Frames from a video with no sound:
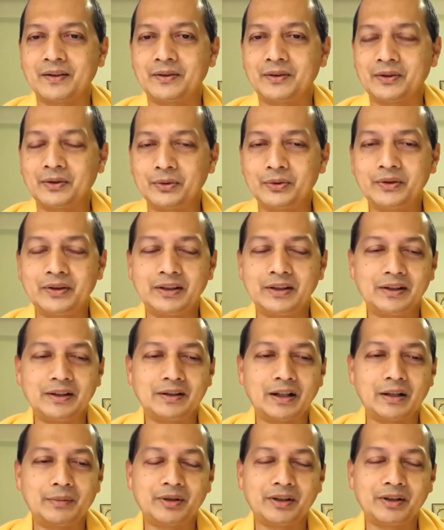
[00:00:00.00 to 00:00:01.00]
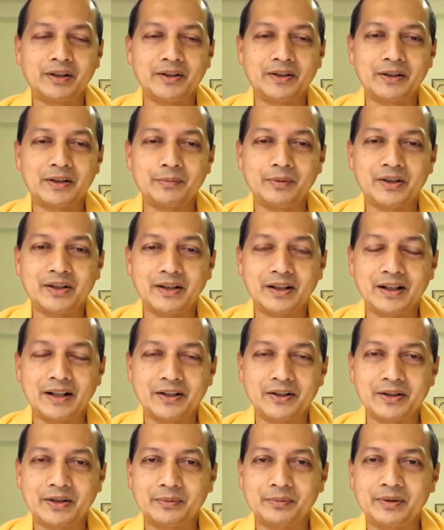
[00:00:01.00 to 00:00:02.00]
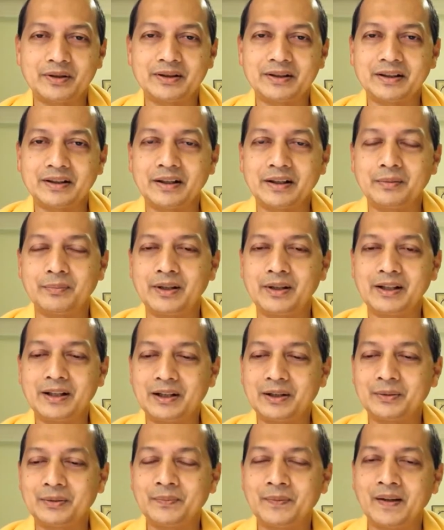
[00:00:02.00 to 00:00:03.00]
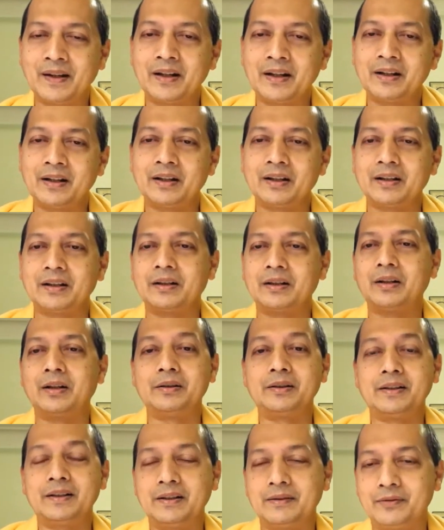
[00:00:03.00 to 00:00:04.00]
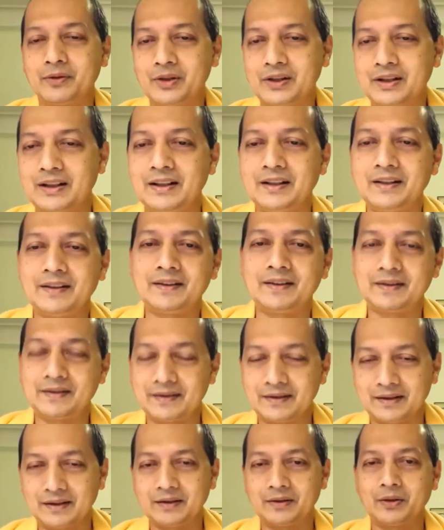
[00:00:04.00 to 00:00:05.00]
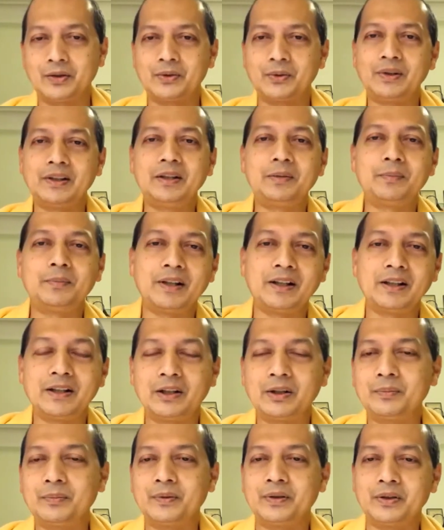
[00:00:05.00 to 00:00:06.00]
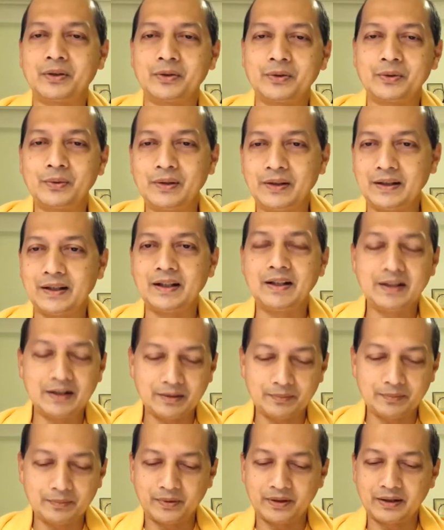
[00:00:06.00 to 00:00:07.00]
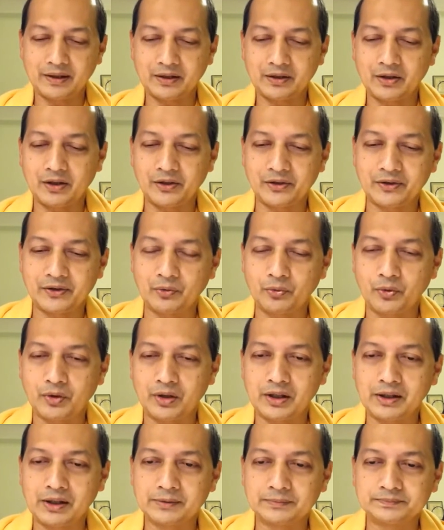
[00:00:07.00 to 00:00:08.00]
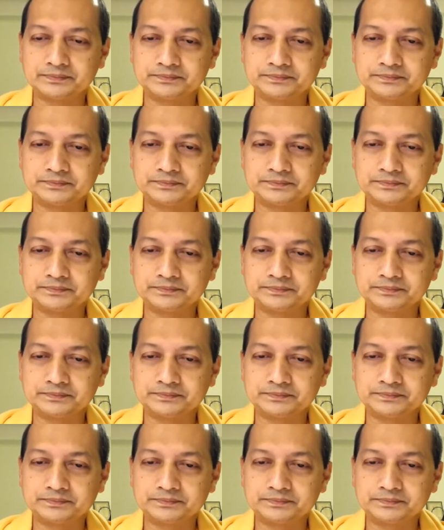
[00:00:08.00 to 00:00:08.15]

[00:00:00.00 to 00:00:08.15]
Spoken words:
through the Ramakrishna Mission Ashrama in Belgaum, all the devotees, not only in Belgaum, not only in India, but across the world.